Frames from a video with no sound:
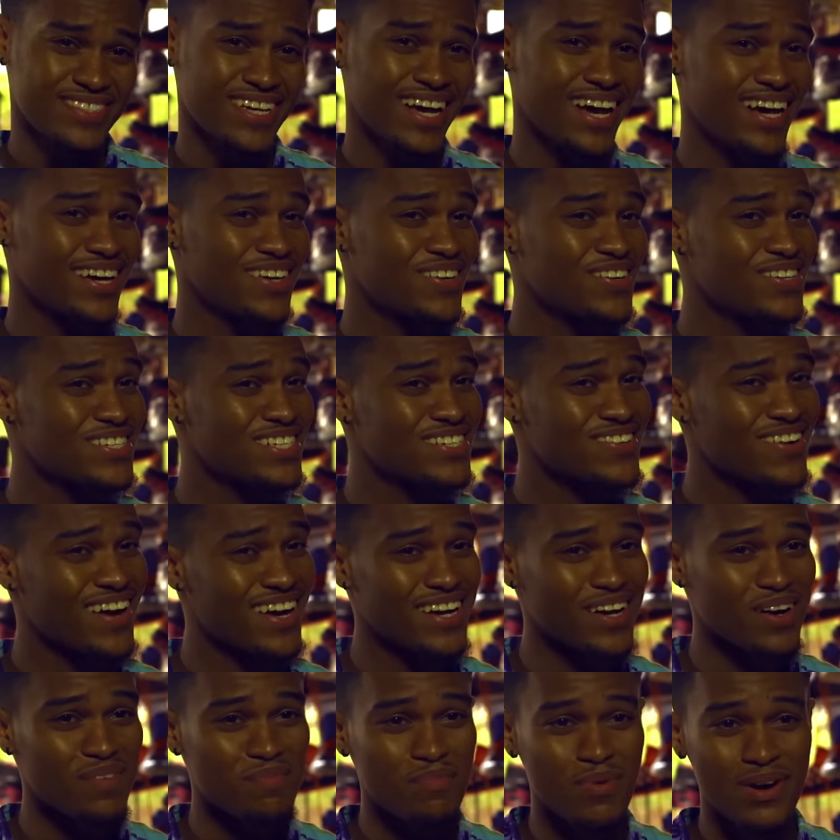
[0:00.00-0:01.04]
Chinese right
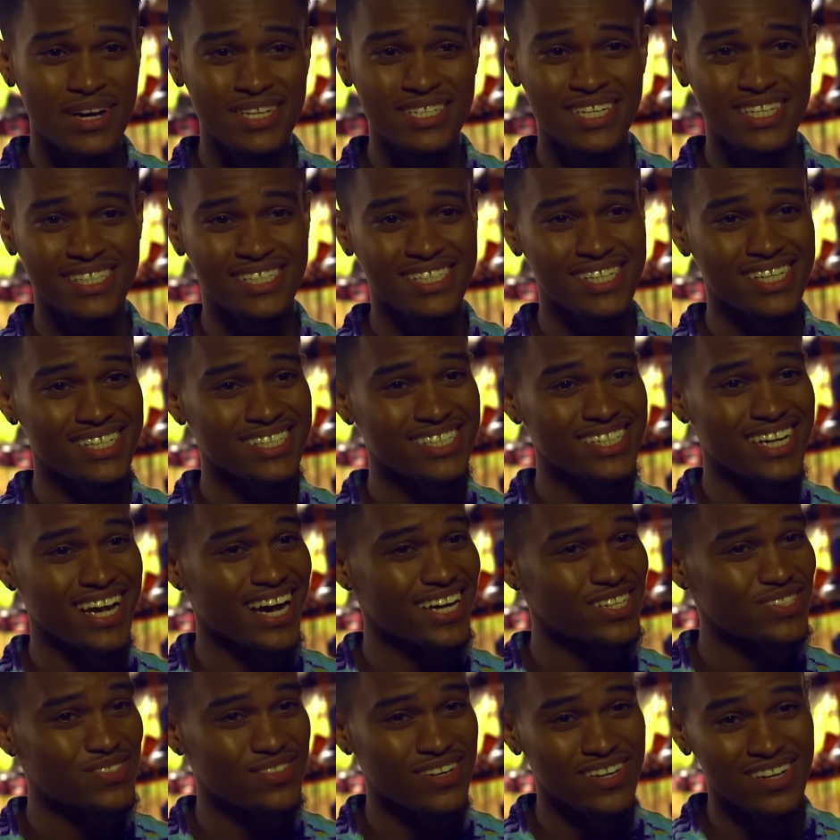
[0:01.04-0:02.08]
now, boys, they change the
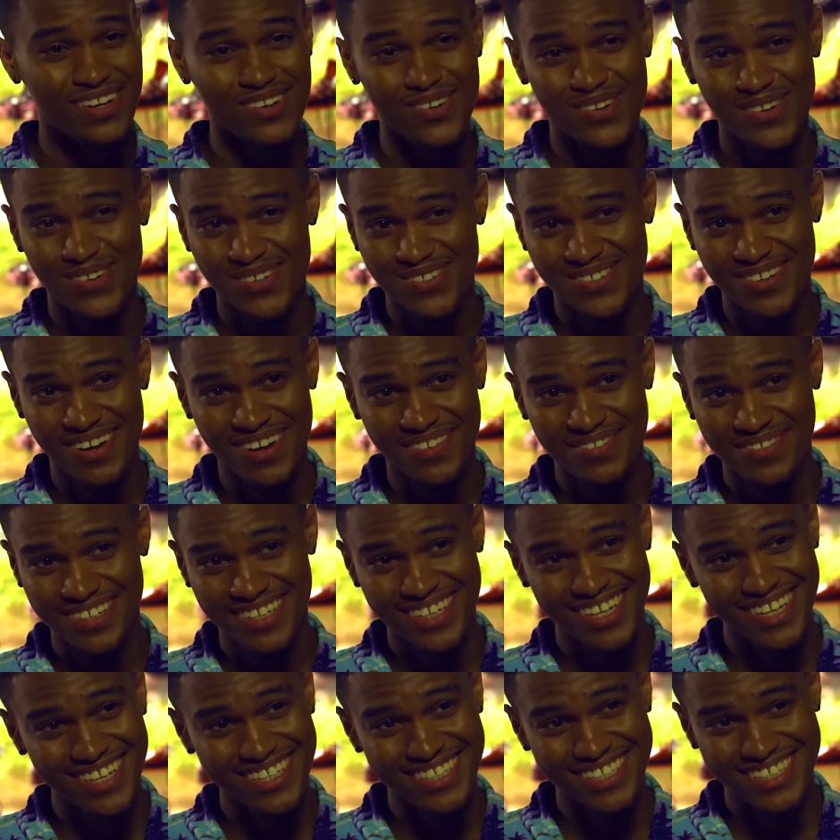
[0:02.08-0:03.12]
I to L O. So I'm for
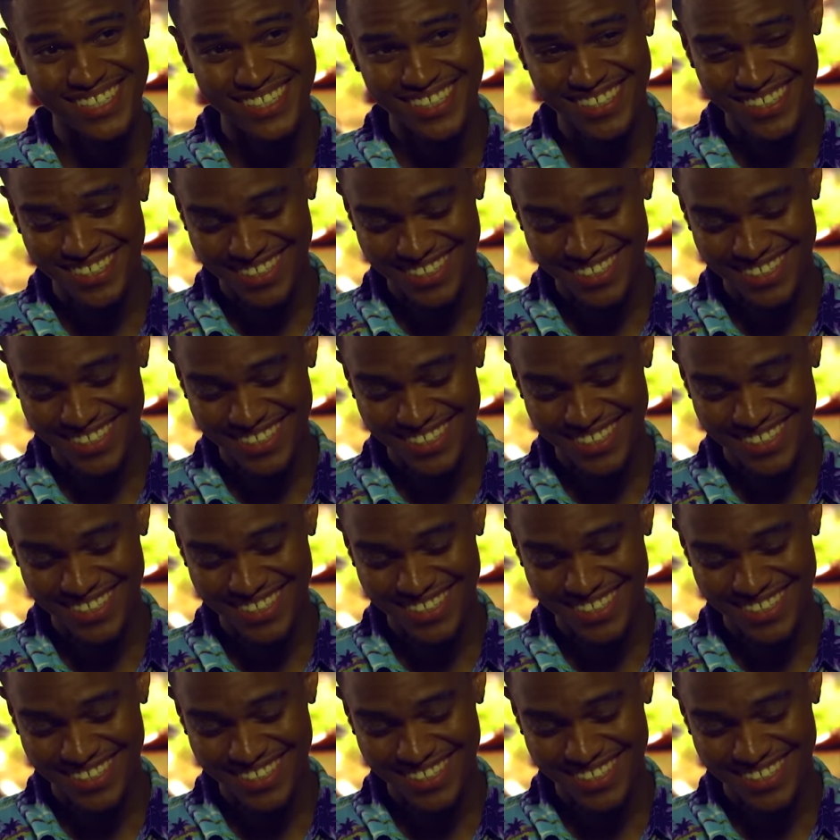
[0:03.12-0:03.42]
D G.